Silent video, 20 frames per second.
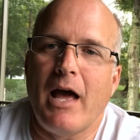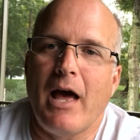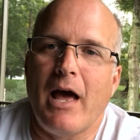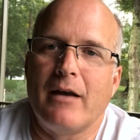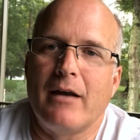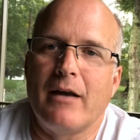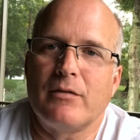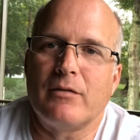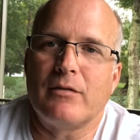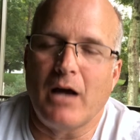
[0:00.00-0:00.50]

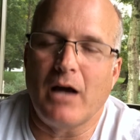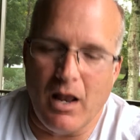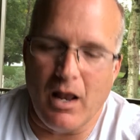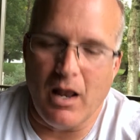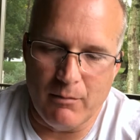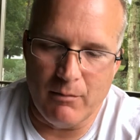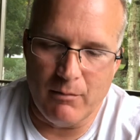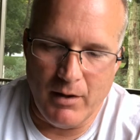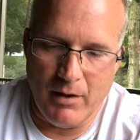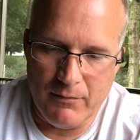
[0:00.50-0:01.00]
at
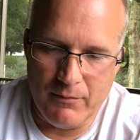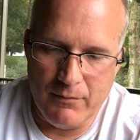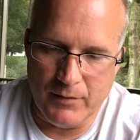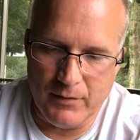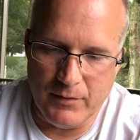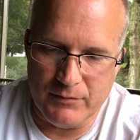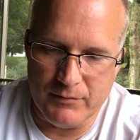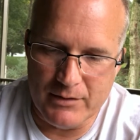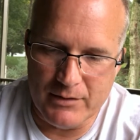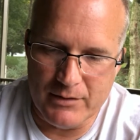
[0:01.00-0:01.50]
column
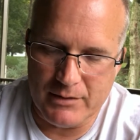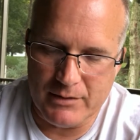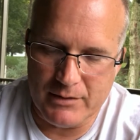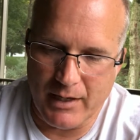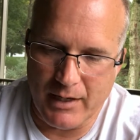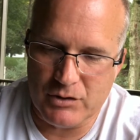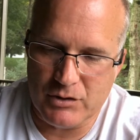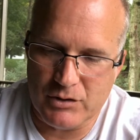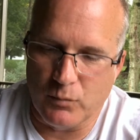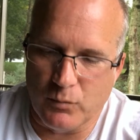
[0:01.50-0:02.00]

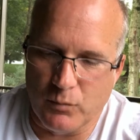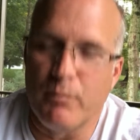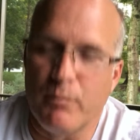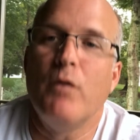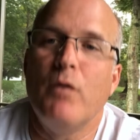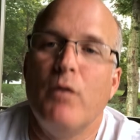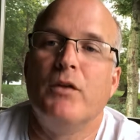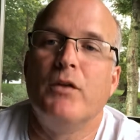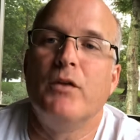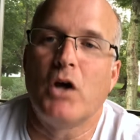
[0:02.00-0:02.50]
56.
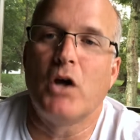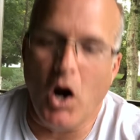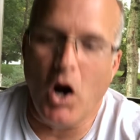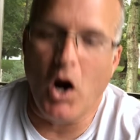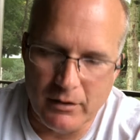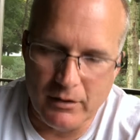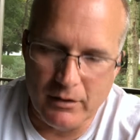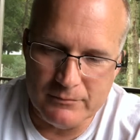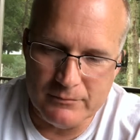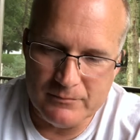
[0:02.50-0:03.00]
Remove the
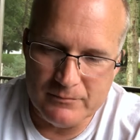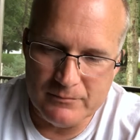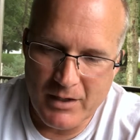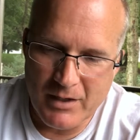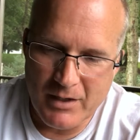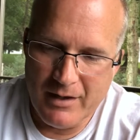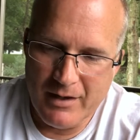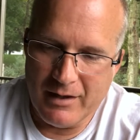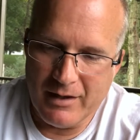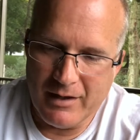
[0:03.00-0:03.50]
guard,
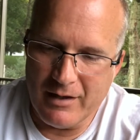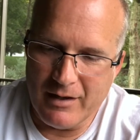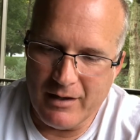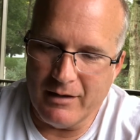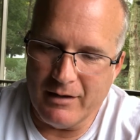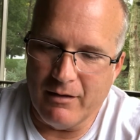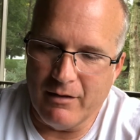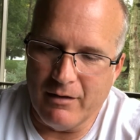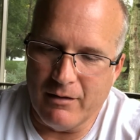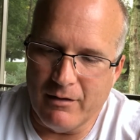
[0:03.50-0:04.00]
uh,
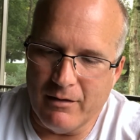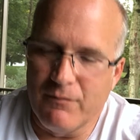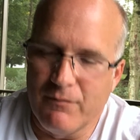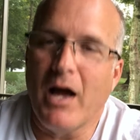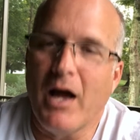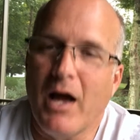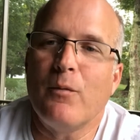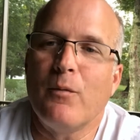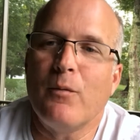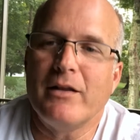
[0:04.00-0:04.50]

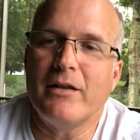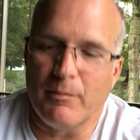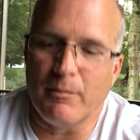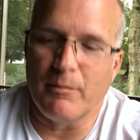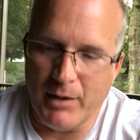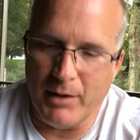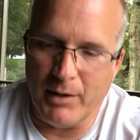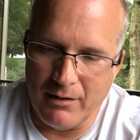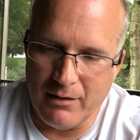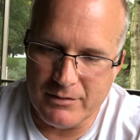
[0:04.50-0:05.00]
evaluate the
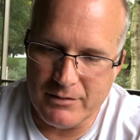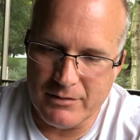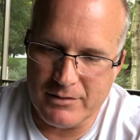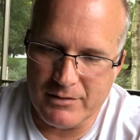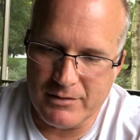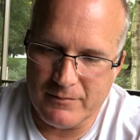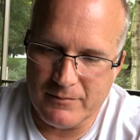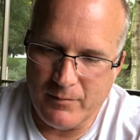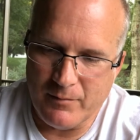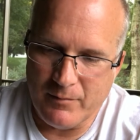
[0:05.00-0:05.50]

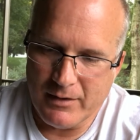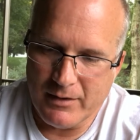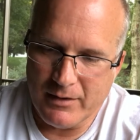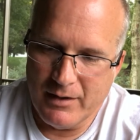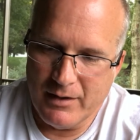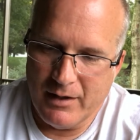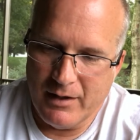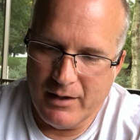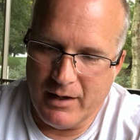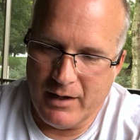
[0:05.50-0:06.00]
belts.
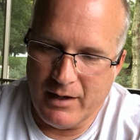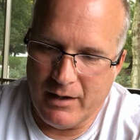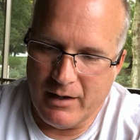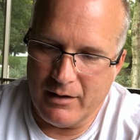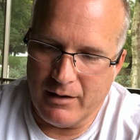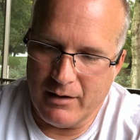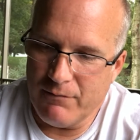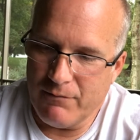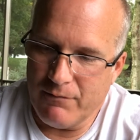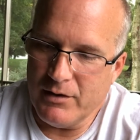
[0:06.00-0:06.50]

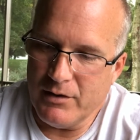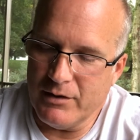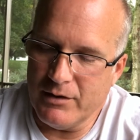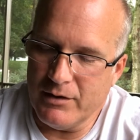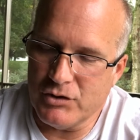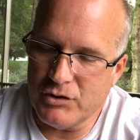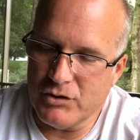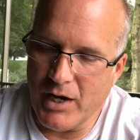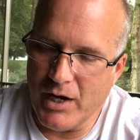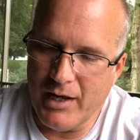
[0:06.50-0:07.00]
Uh, if you need
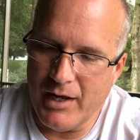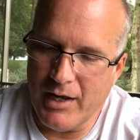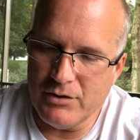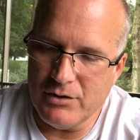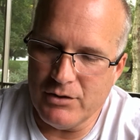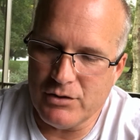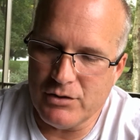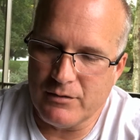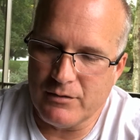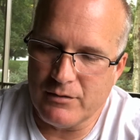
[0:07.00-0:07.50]
to
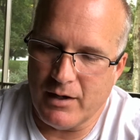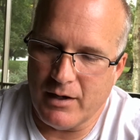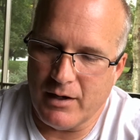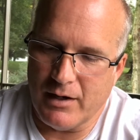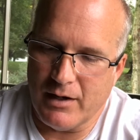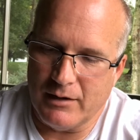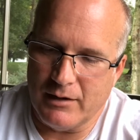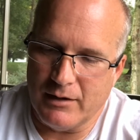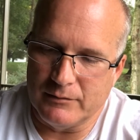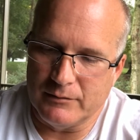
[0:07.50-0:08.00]
change,
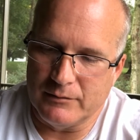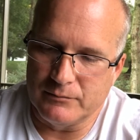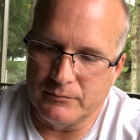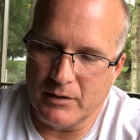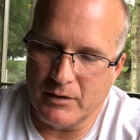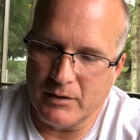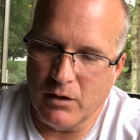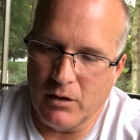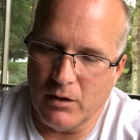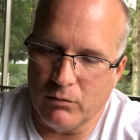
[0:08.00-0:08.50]

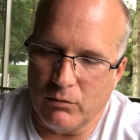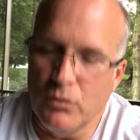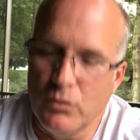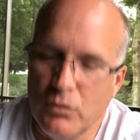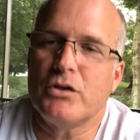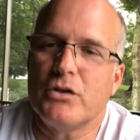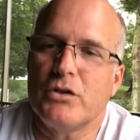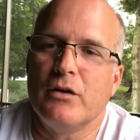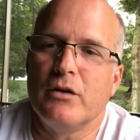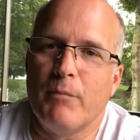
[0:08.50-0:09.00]
um, you know,
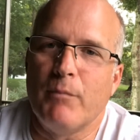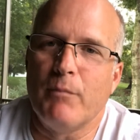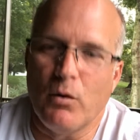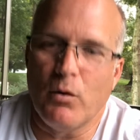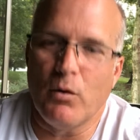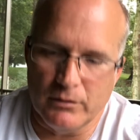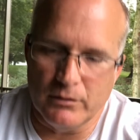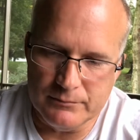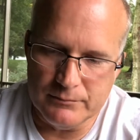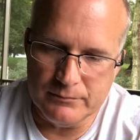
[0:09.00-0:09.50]
loosen the
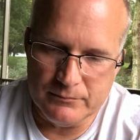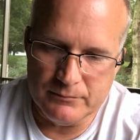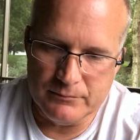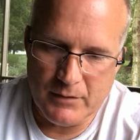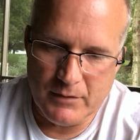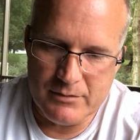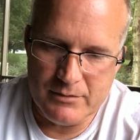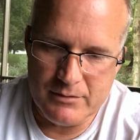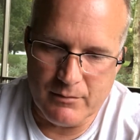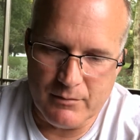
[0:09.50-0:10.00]
motor,
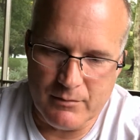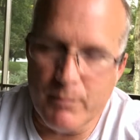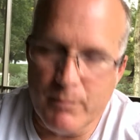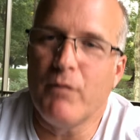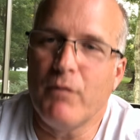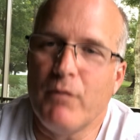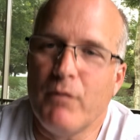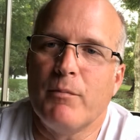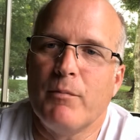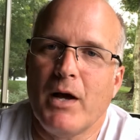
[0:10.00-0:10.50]

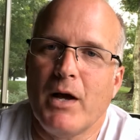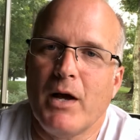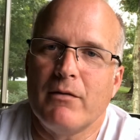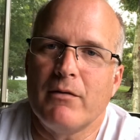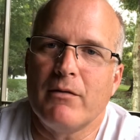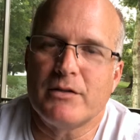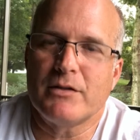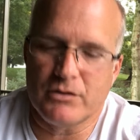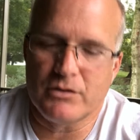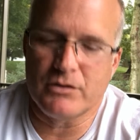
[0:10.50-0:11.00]
remove the
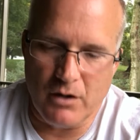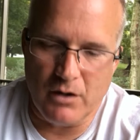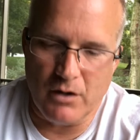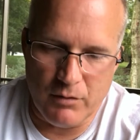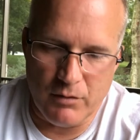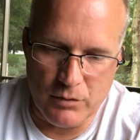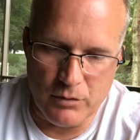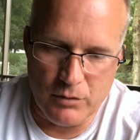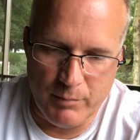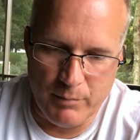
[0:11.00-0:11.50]
belts, install
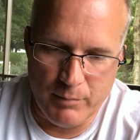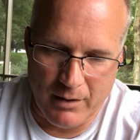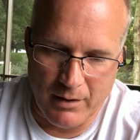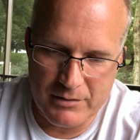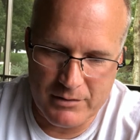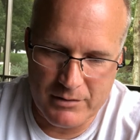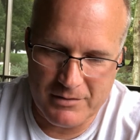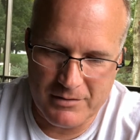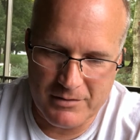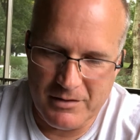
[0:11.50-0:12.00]
the new
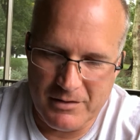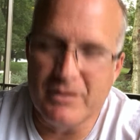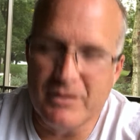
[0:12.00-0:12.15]
belts.